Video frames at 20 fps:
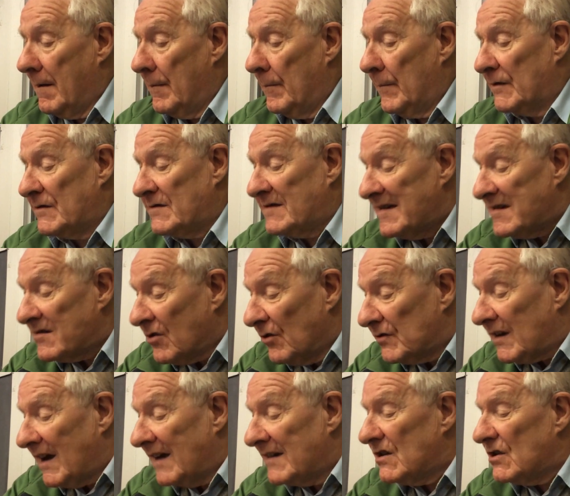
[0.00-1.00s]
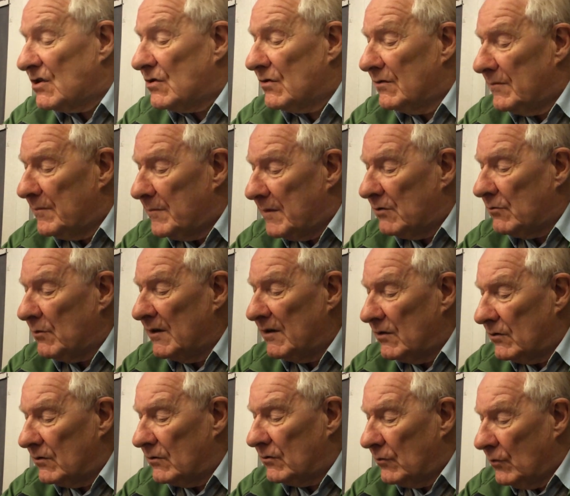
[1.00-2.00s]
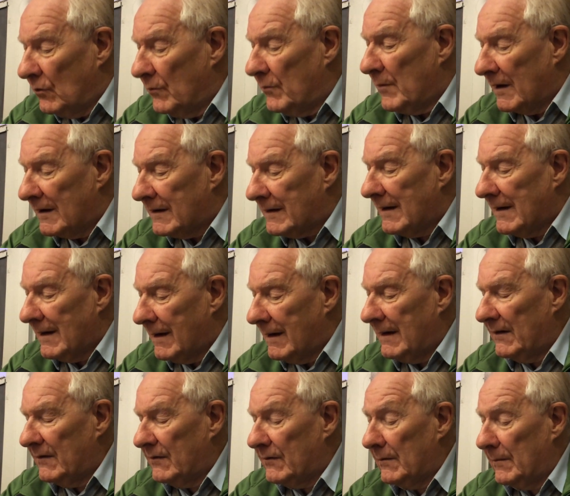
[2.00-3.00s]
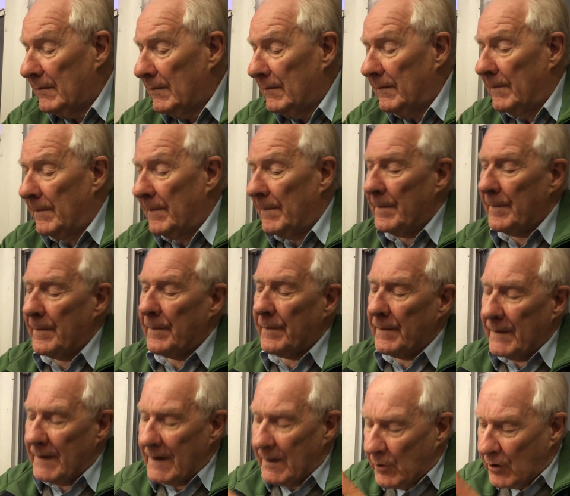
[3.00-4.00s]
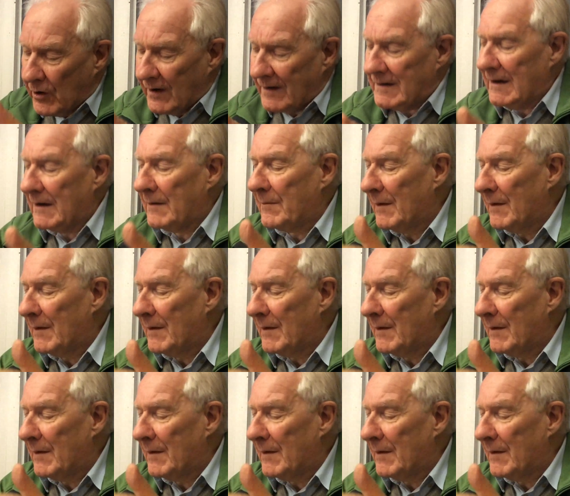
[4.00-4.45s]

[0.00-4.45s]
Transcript: But this contradiction between two materialisms, democratic